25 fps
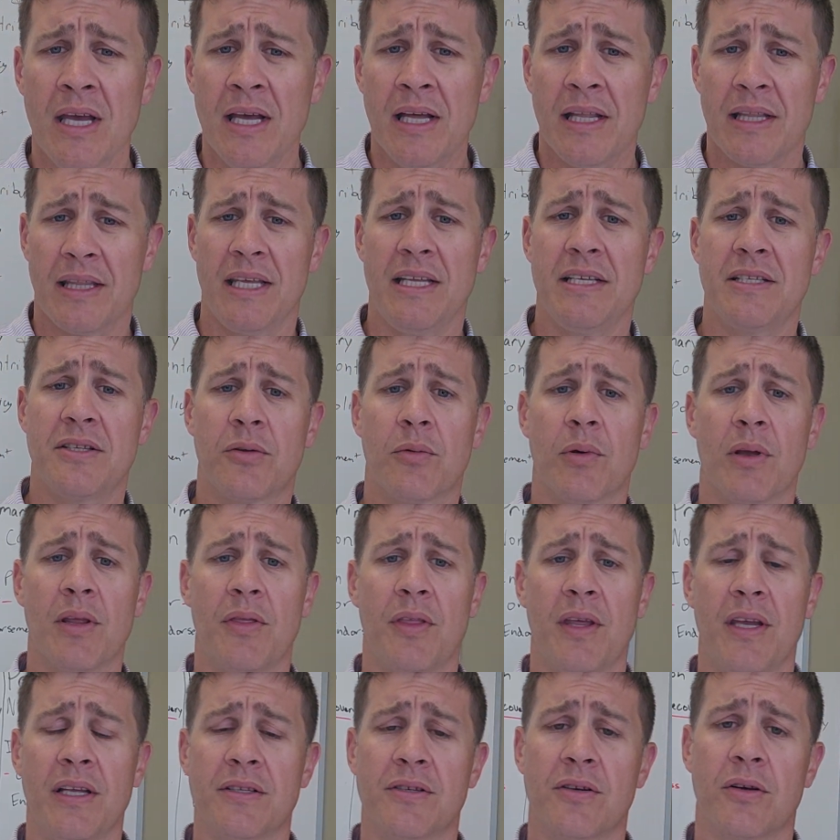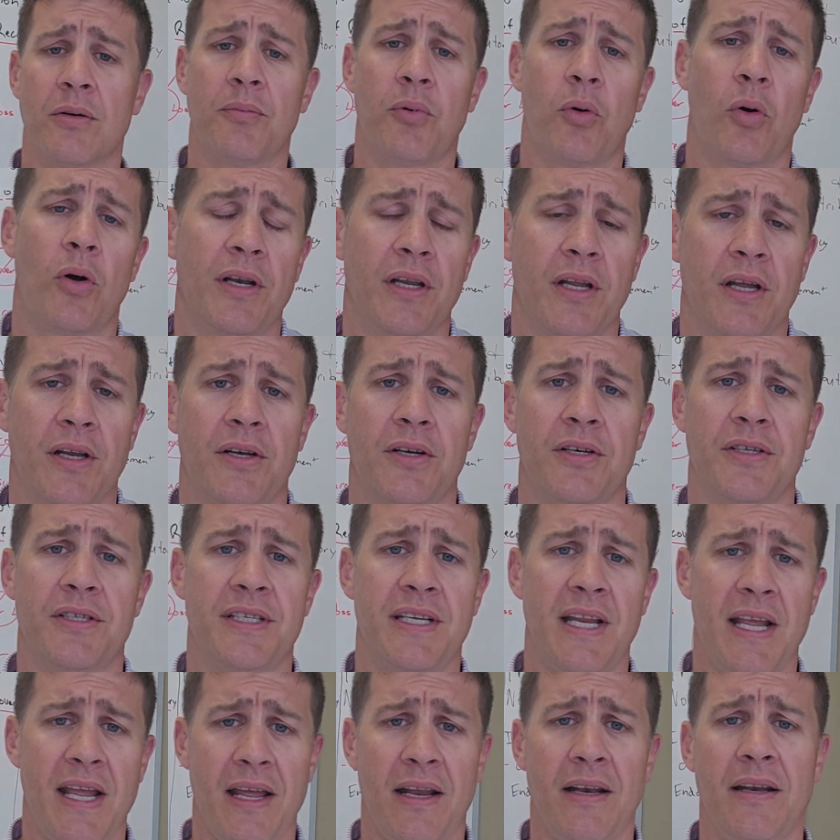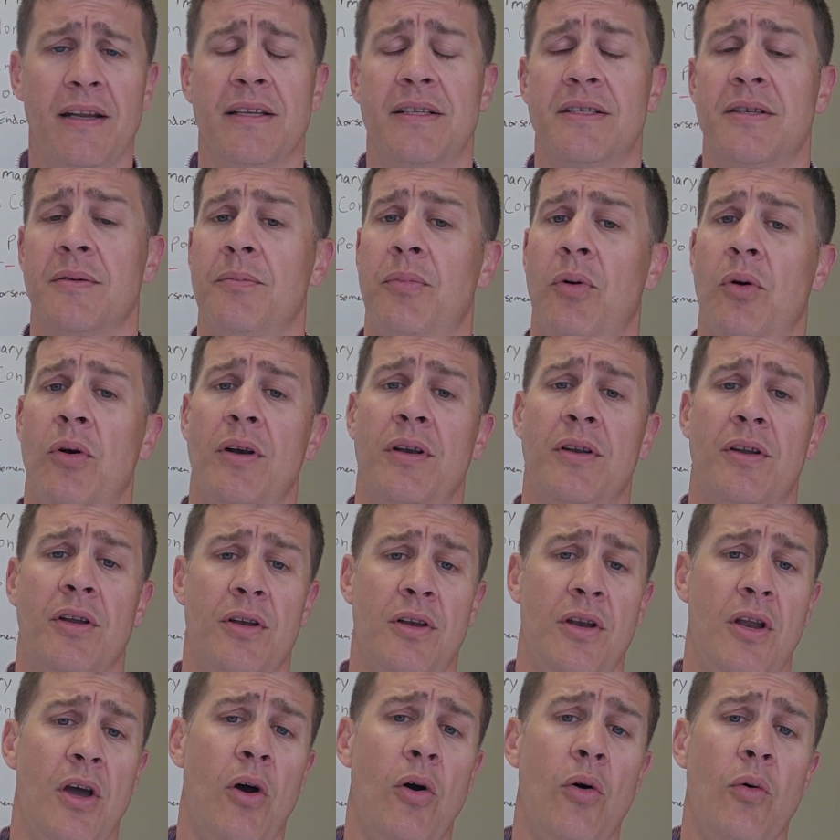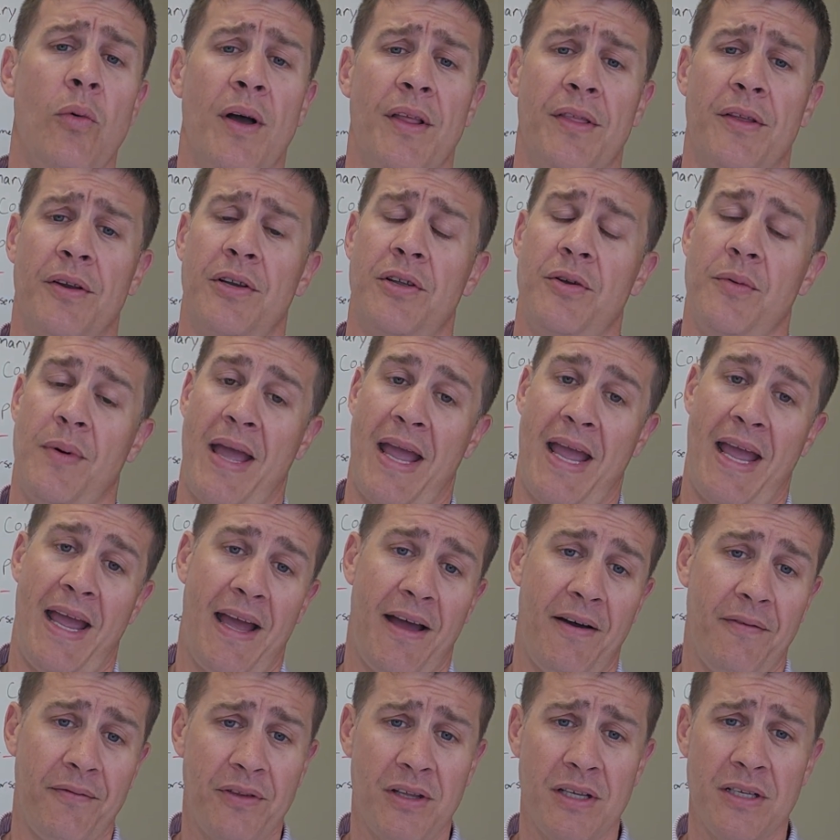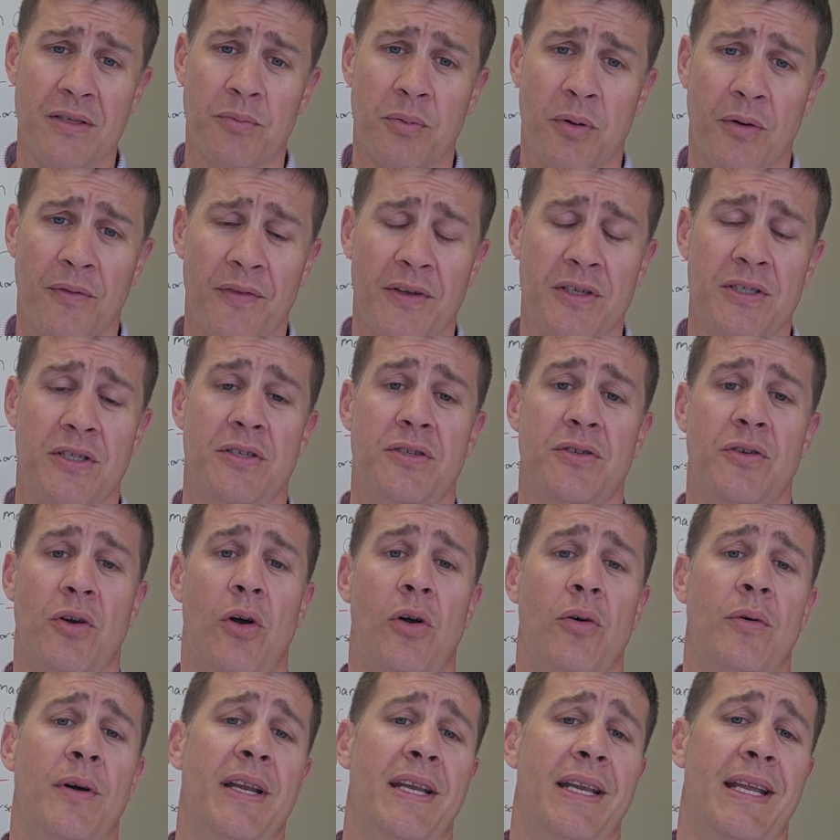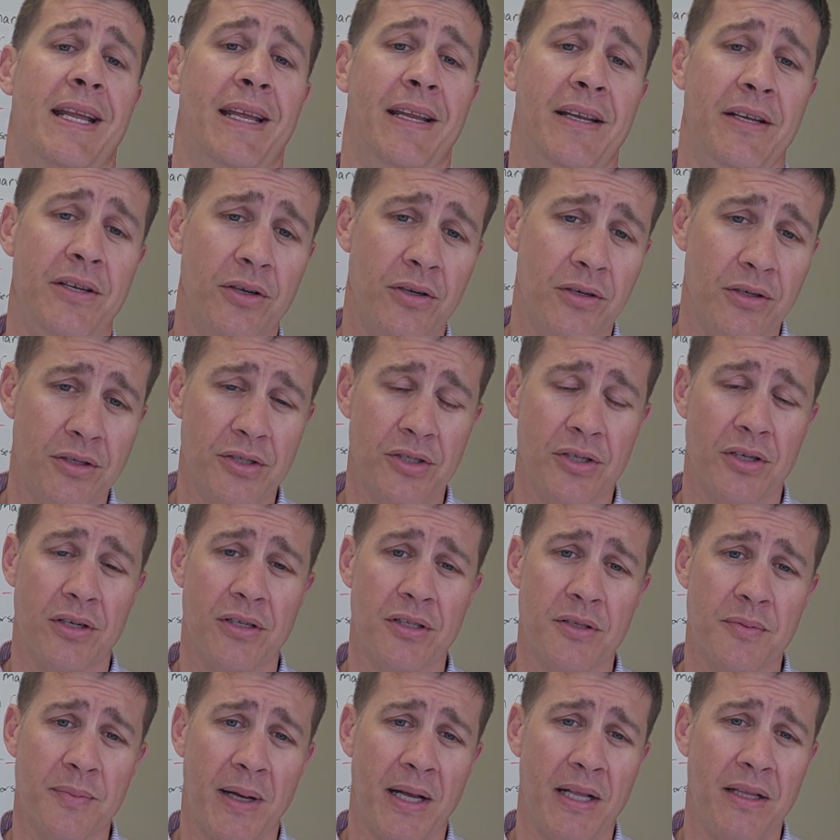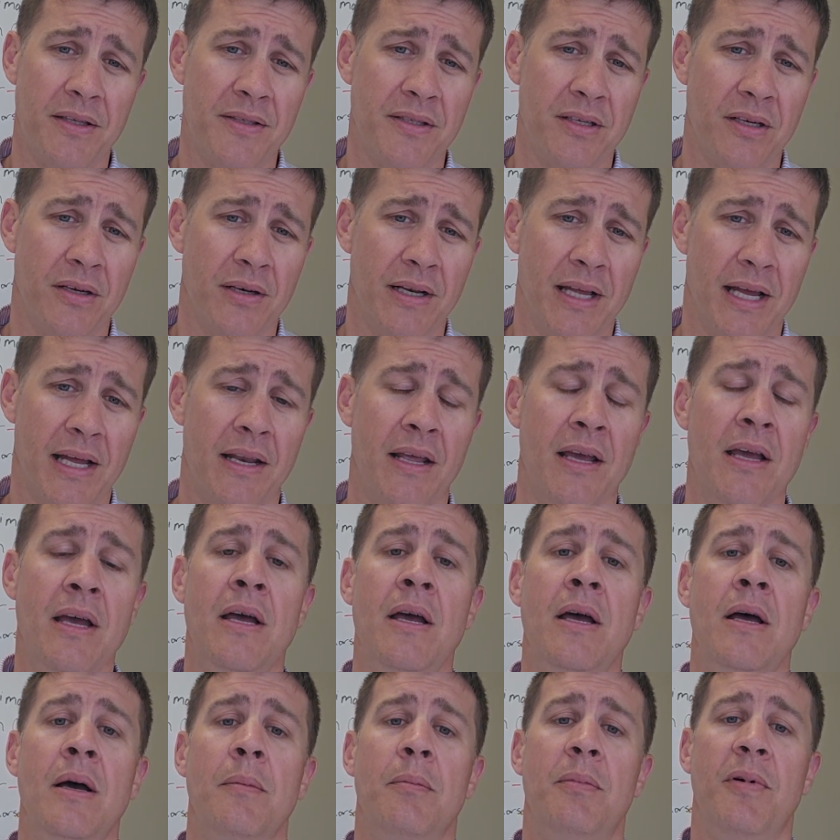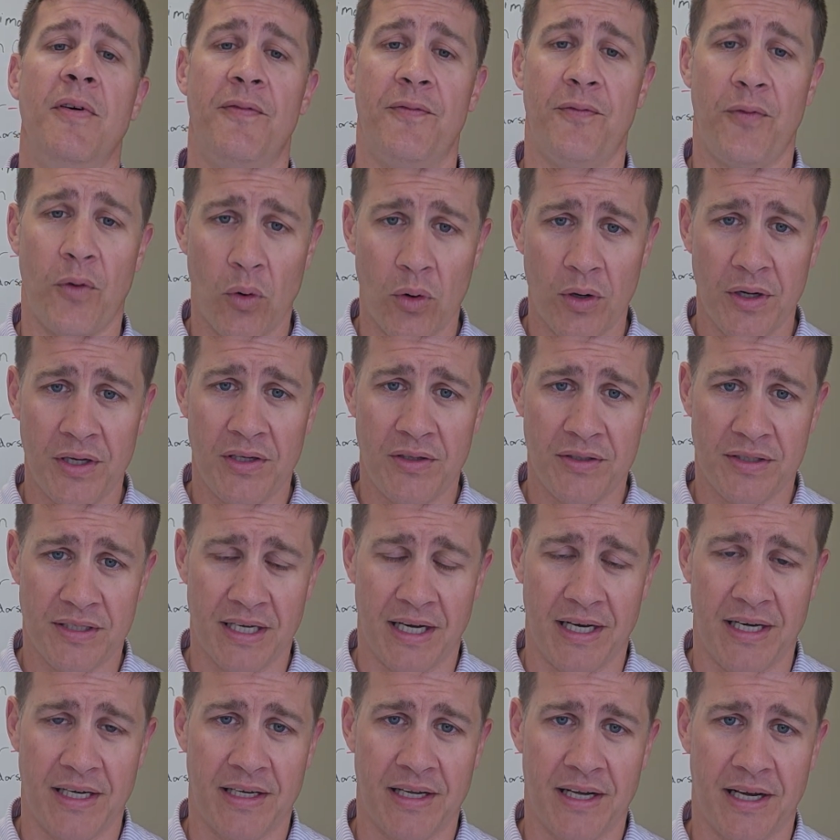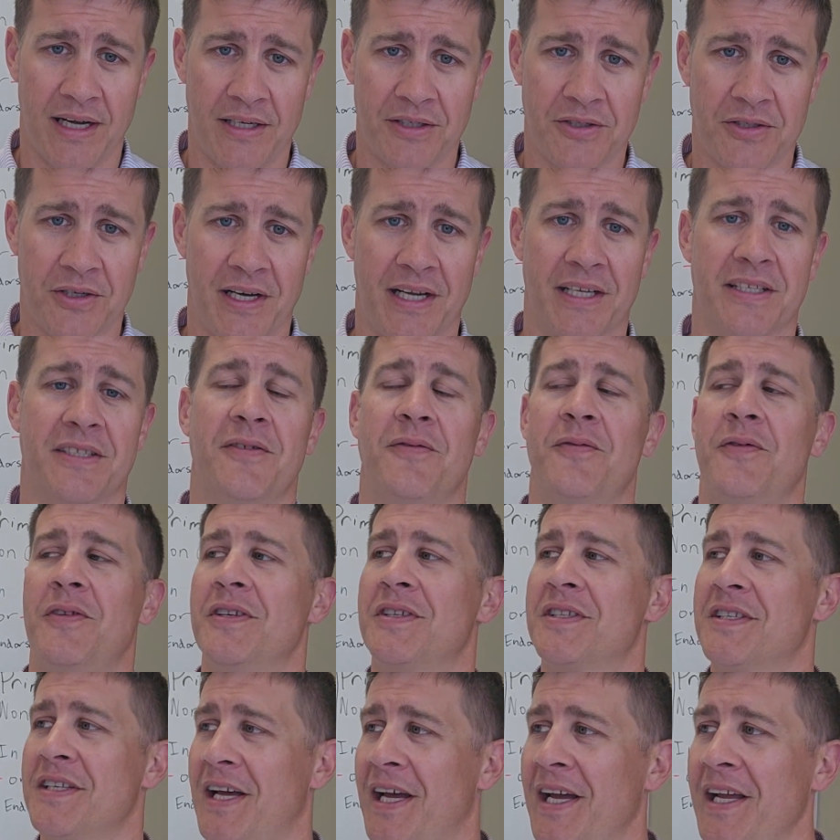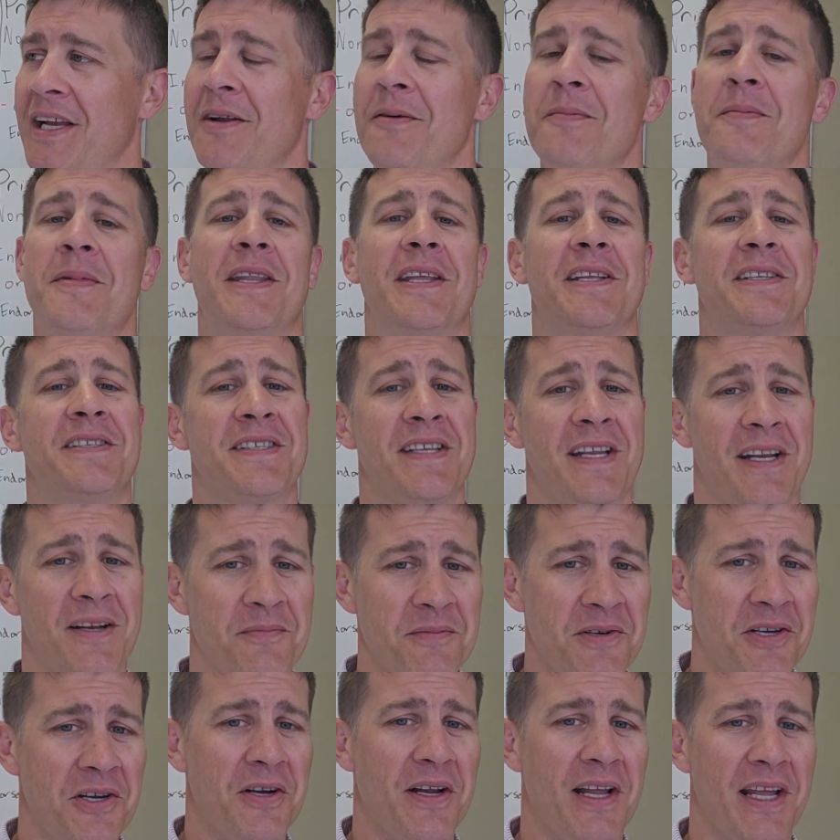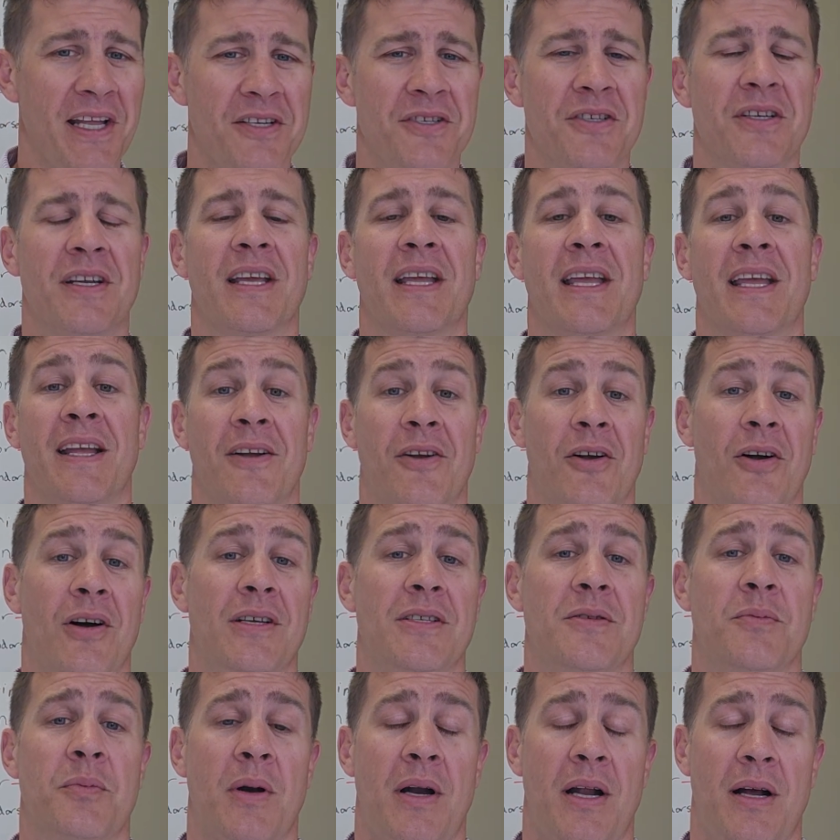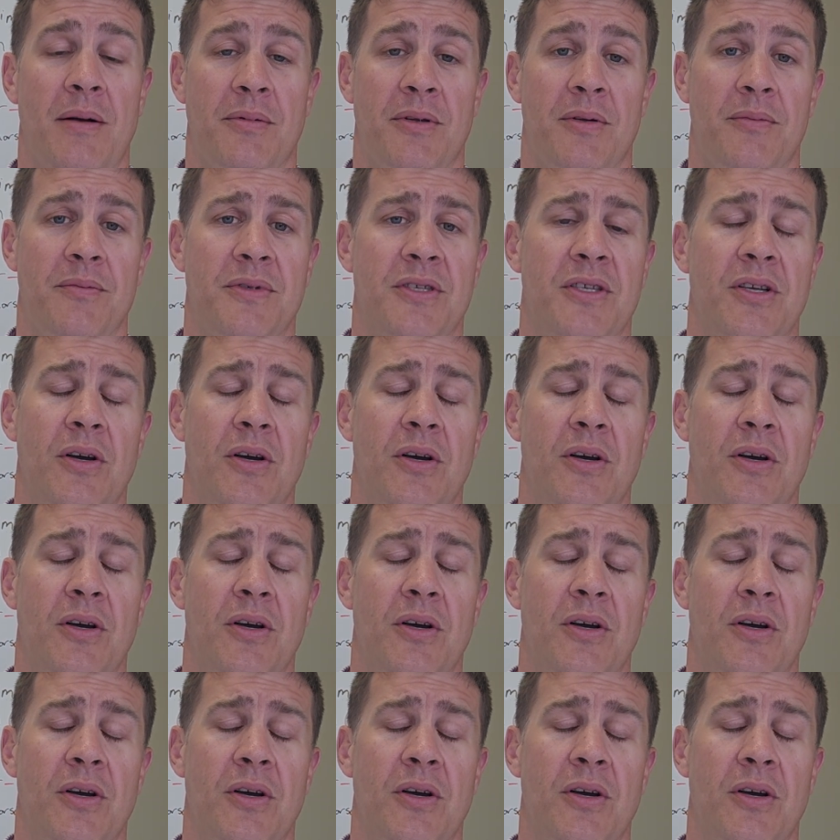these three things are important to understand. It's important to know whether you have these provisions already in your insurance policy or not before you sign contracts. If you sign them and then send them to your agent, it can cause problems.